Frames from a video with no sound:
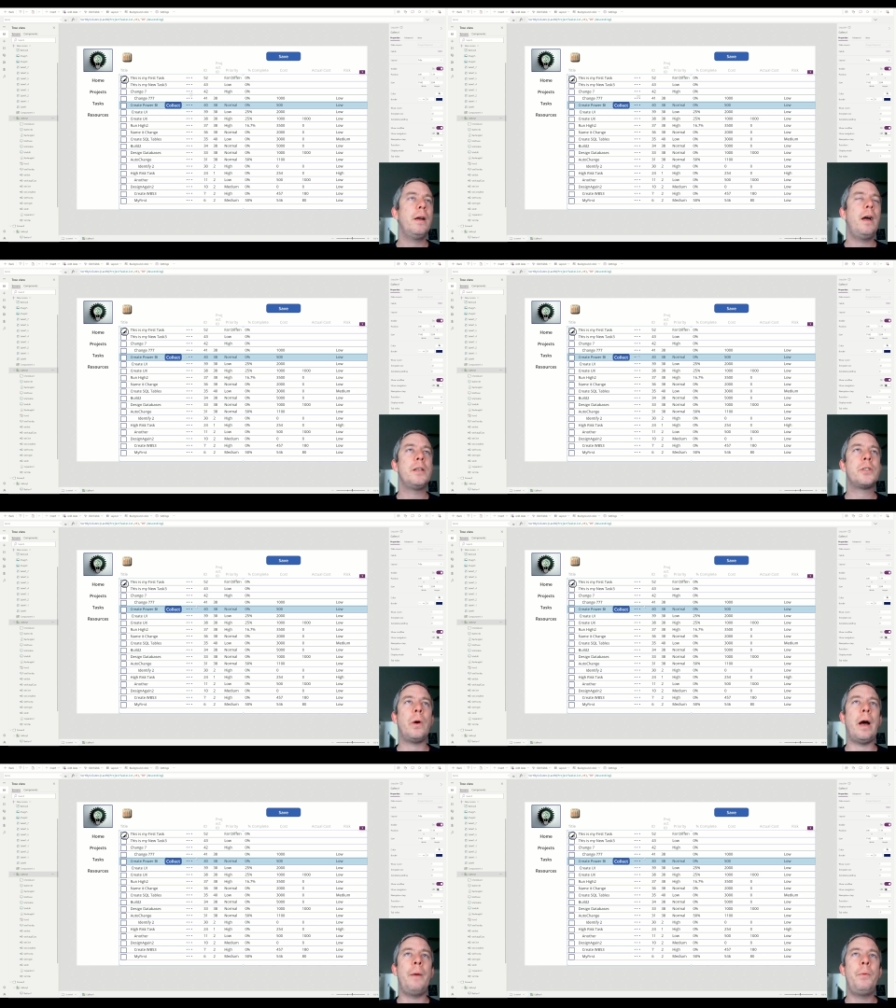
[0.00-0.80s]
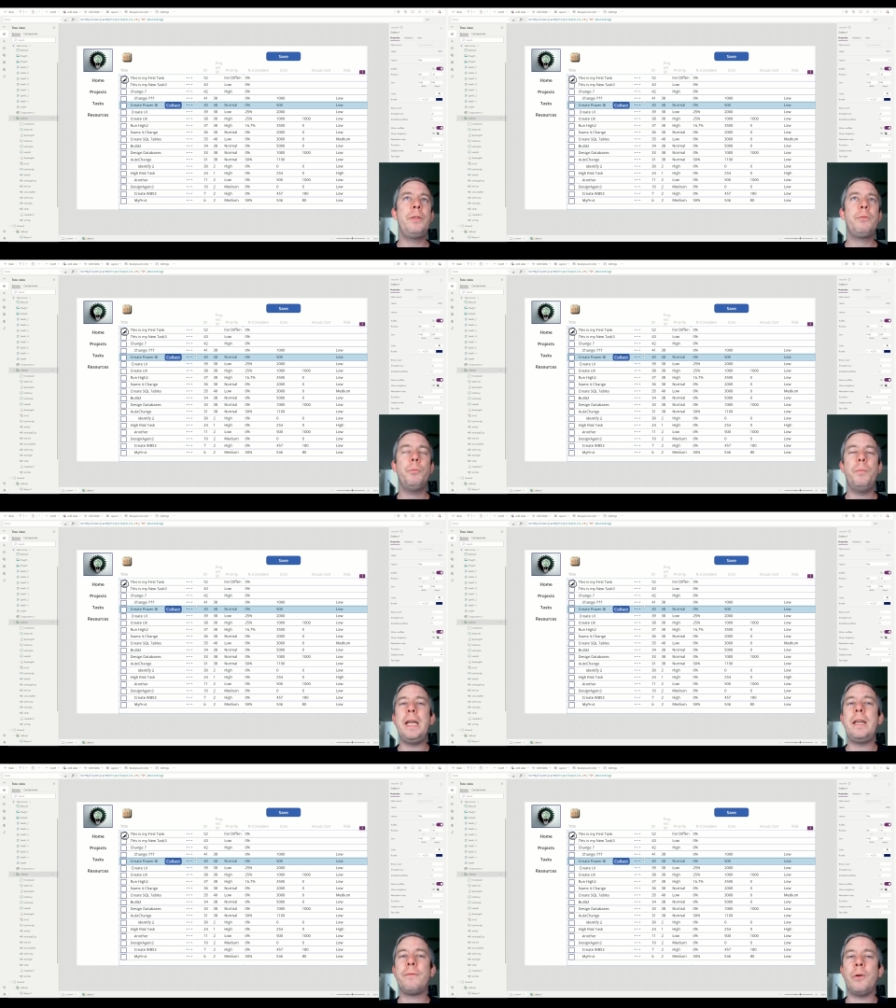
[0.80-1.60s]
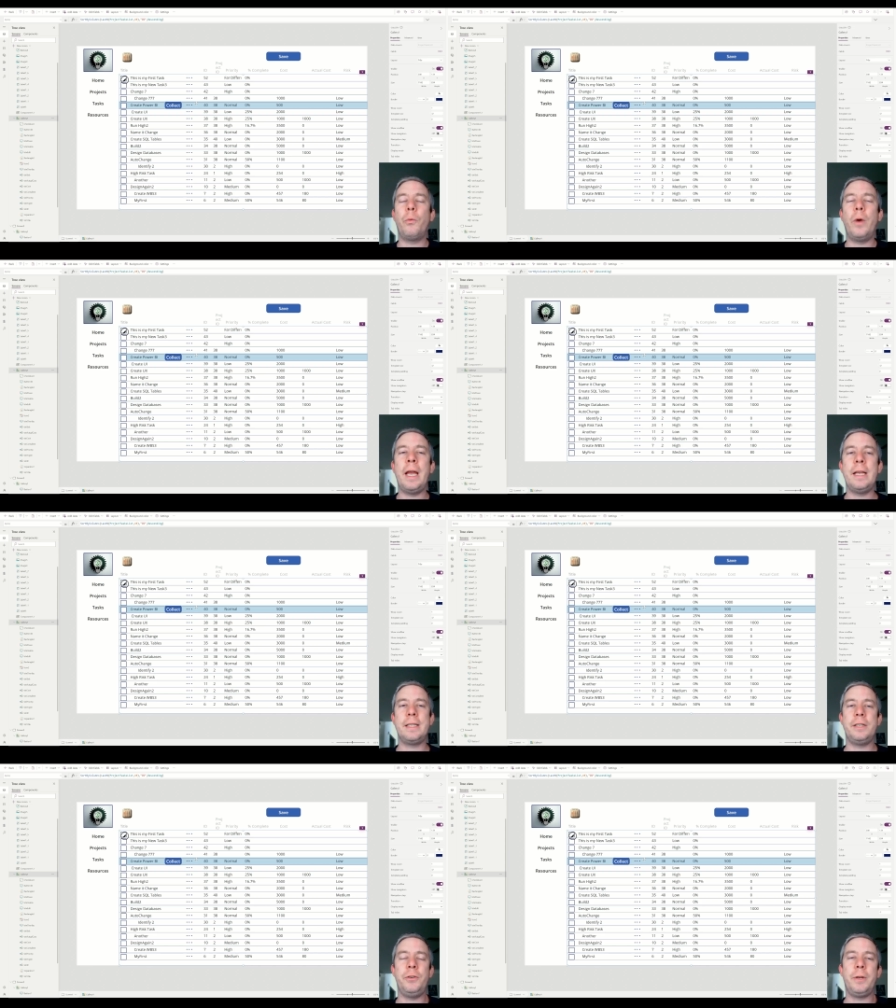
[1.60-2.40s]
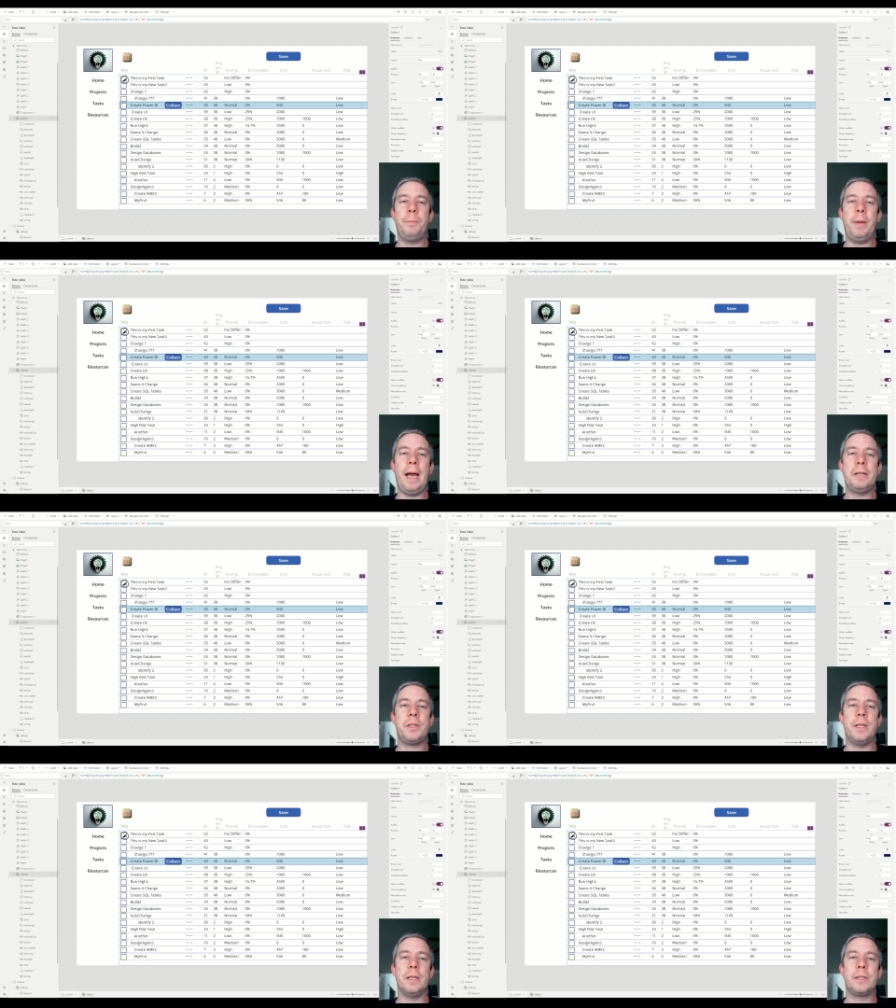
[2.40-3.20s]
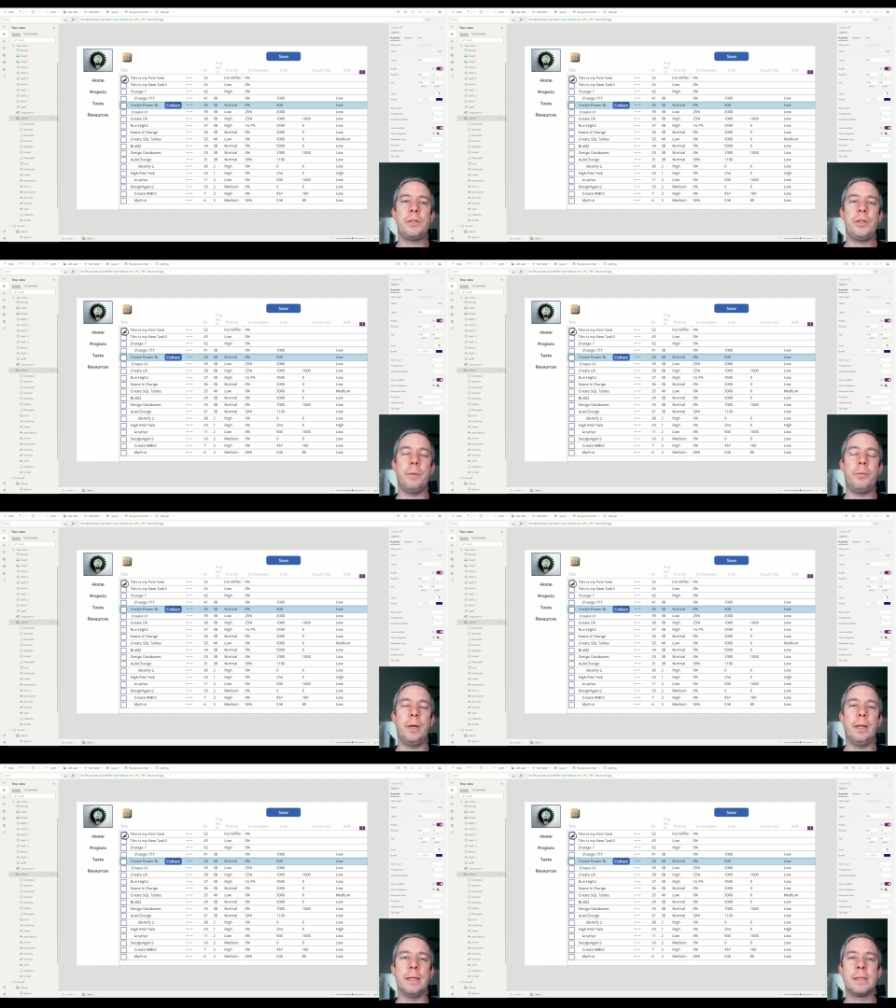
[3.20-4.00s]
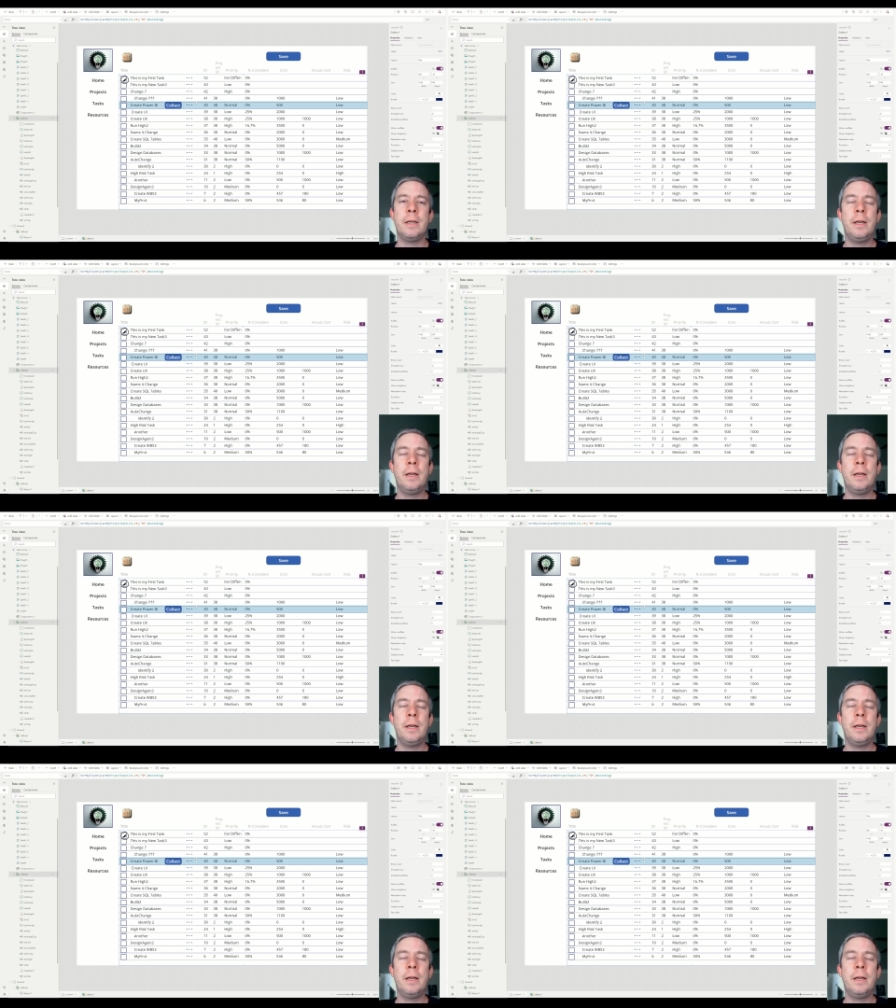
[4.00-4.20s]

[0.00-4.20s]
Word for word: So I went through many different ways that you could patch this SharePoint list.